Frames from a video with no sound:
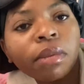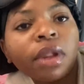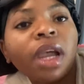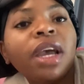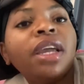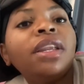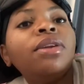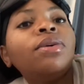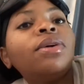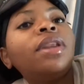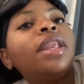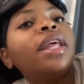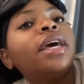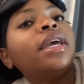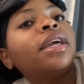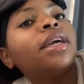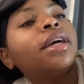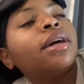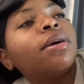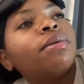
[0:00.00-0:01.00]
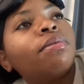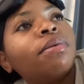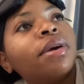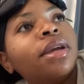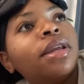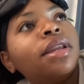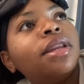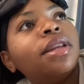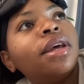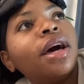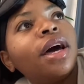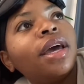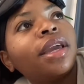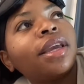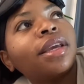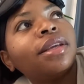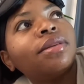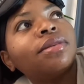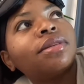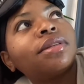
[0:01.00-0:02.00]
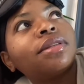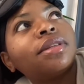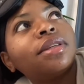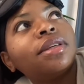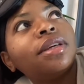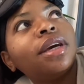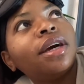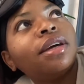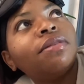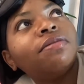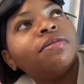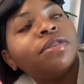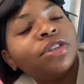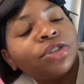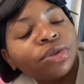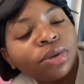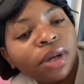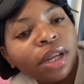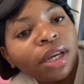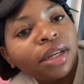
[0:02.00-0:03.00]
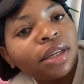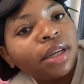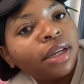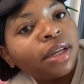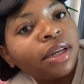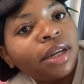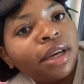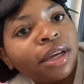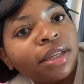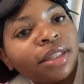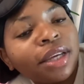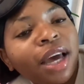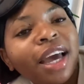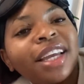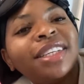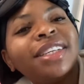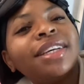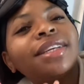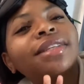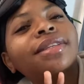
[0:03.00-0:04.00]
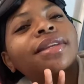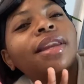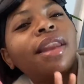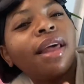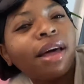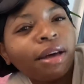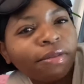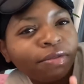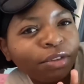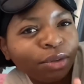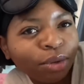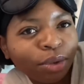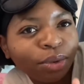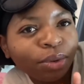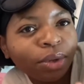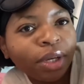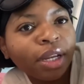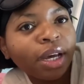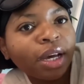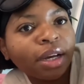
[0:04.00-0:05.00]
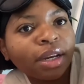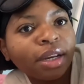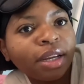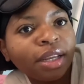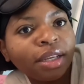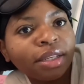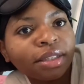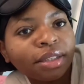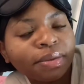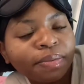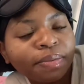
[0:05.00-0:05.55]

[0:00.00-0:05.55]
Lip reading: I don't like when I can see artificial light at night. I just love total darkness.